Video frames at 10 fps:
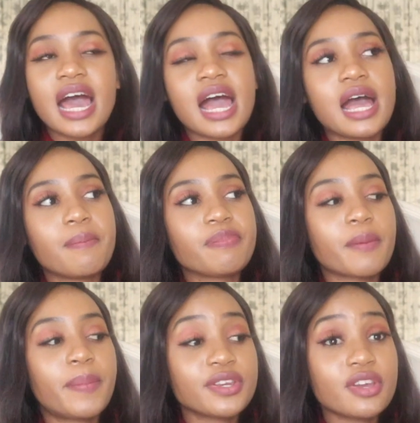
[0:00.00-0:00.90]
Um,
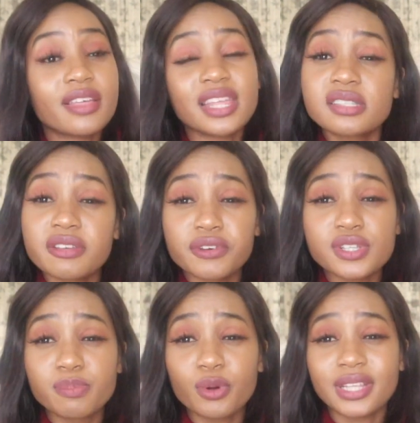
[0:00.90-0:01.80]
but yeah, that's the
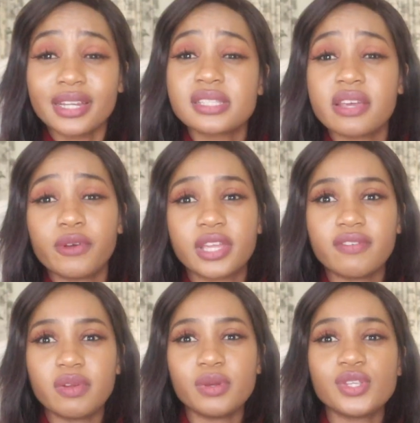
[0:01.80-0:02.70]
first book that he's ever
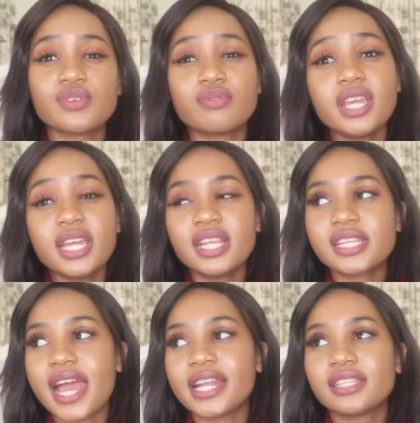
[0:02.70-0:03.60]
given me to
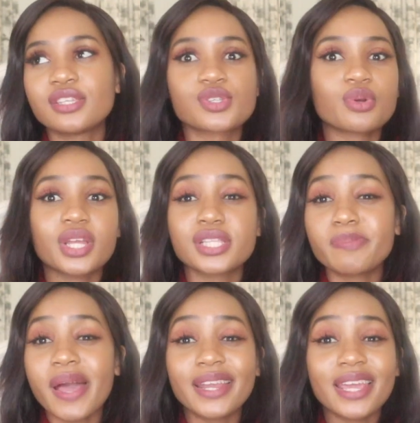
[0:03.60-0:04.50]
read, and the story
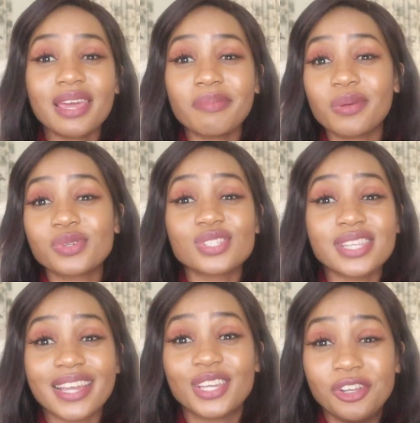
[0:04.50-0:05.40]
inspired him, and he was just
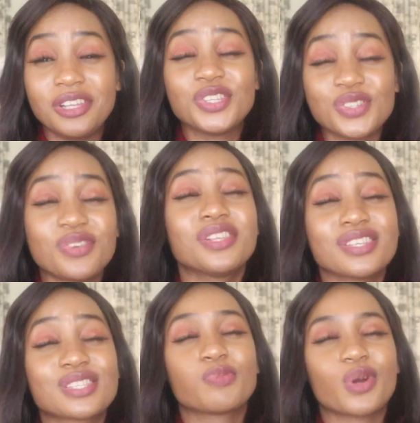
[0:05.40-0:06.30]
like, you need to read
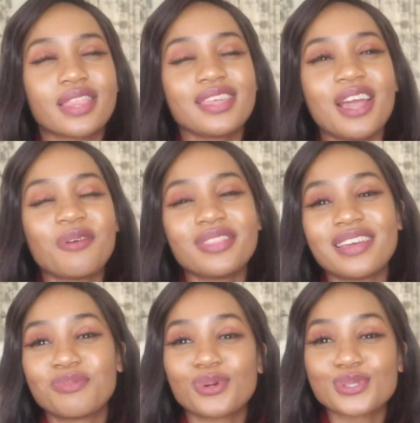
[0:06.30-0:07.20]
this book. I think I read
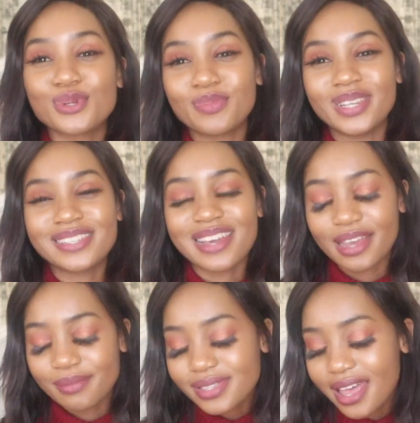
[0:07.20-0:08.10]
that book so many
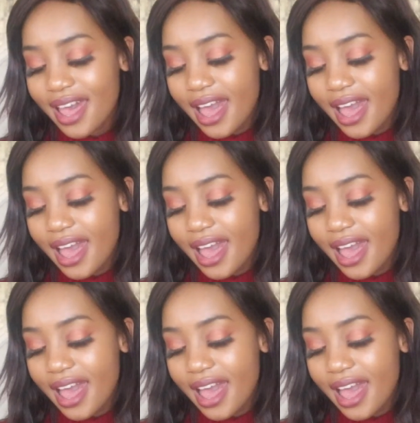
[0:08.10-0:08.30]
times.